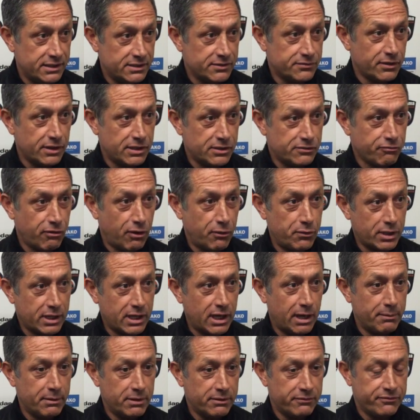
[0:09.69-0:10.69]
He's, he's thrown a
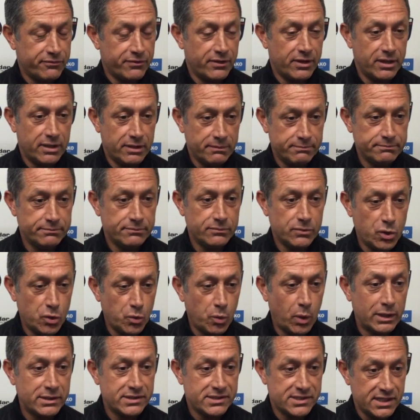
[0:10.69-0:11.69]
couple of um,
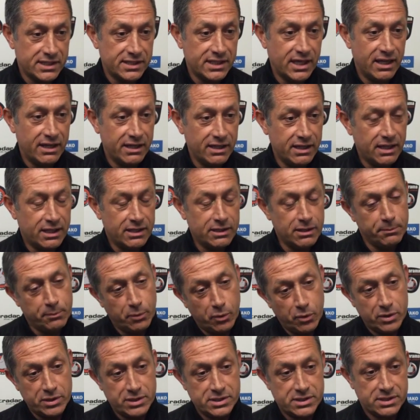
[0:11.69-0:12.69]
new ones in there, and the
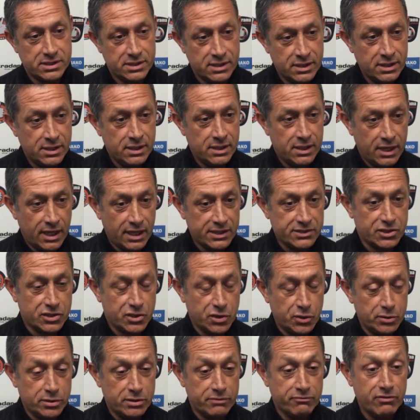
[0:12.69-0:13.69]
boys
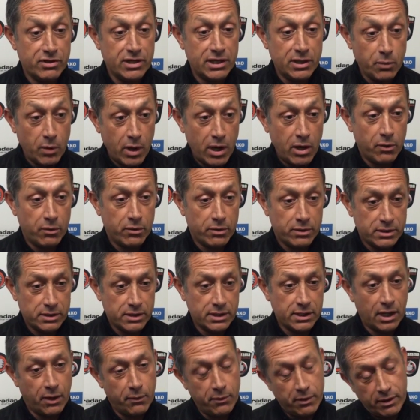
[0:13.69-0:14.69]
executed them really well.
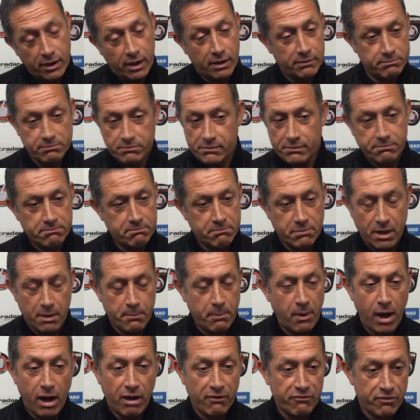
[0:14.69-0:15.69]
You know, uh, but
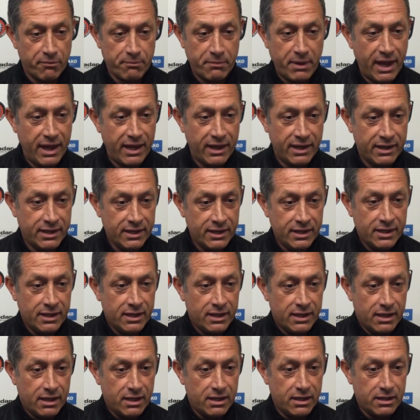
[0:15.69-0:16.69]
apart from that.
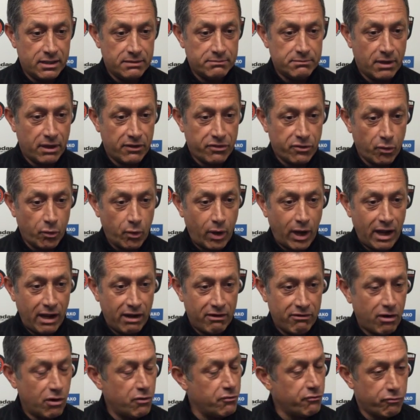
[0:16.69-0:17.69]
Um, I thought
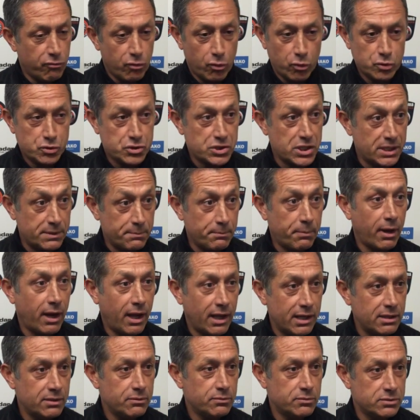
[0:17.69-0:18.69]
our overall team
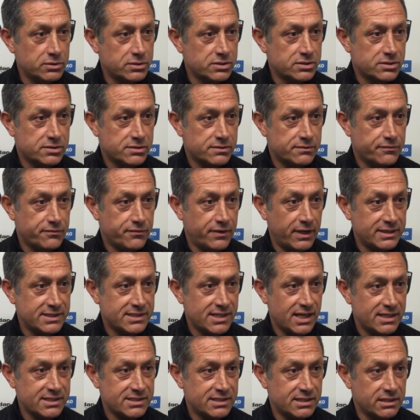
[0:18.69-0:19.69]
play was
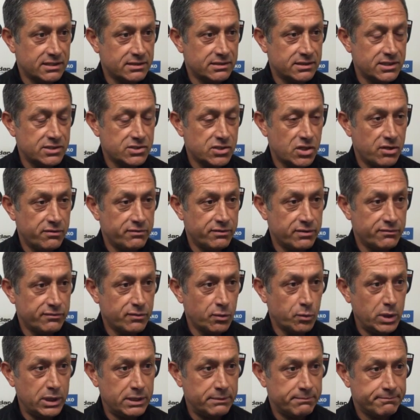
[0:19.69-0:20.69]
fantastic and deserving
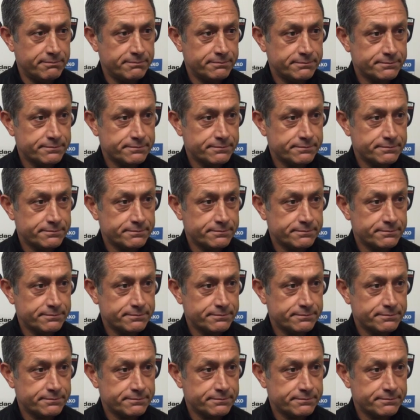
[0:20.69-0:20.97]
of the win.